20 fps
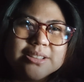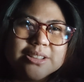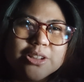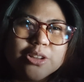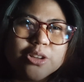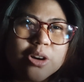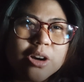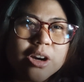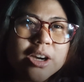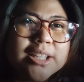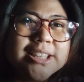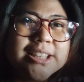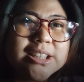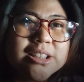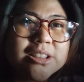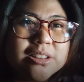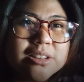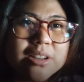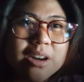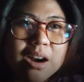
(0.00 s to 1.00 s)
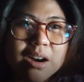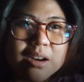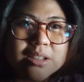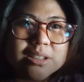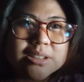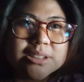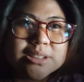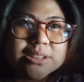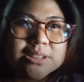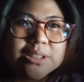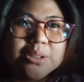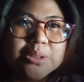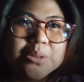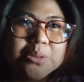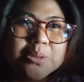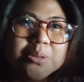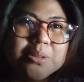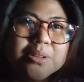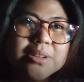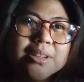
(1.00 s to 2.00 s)
there are trucks,
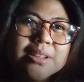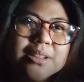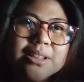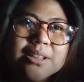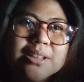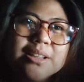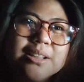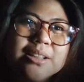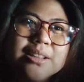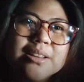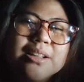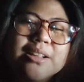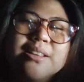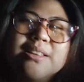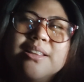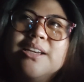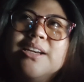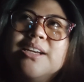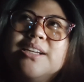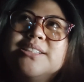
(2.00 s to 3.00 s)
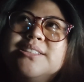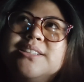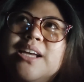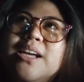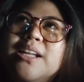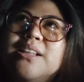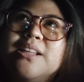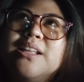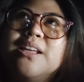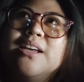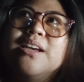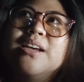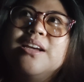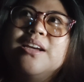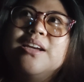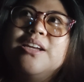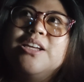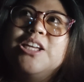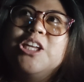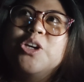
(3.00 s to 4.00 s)
the thing is that
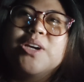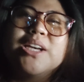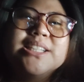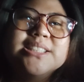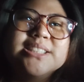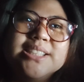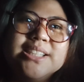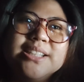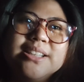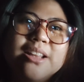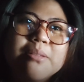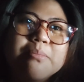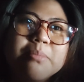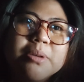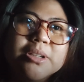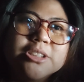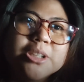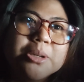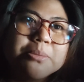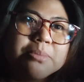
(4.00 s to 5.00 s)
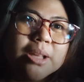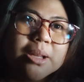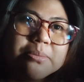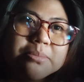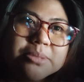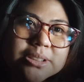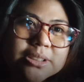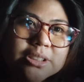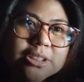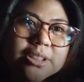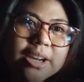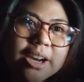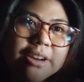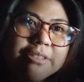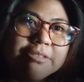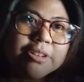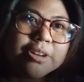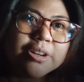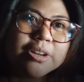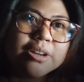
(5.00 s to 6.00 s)
you can see them, but sometimes the
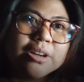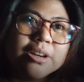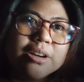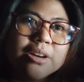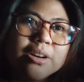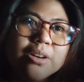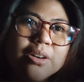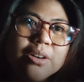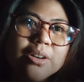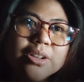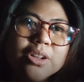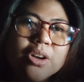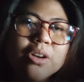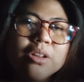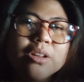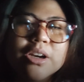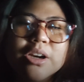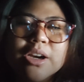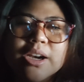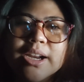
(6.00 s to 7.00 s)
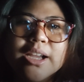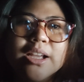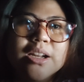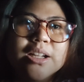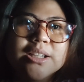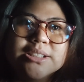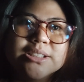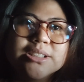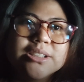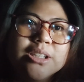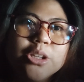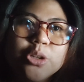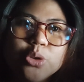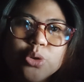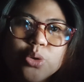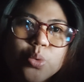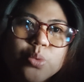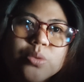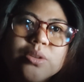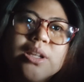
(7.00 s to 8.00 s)
driver on the other car cannot see you
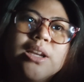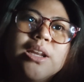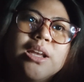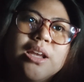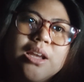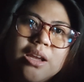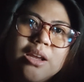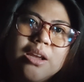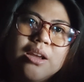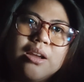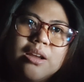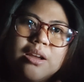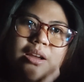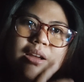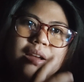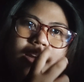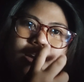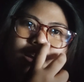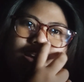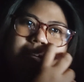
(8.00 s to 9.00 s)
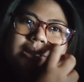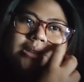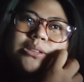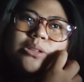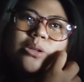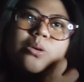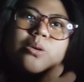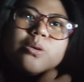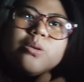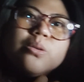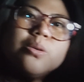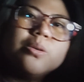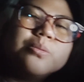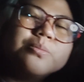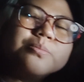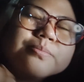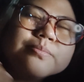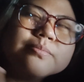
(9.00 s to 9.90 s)
totally. So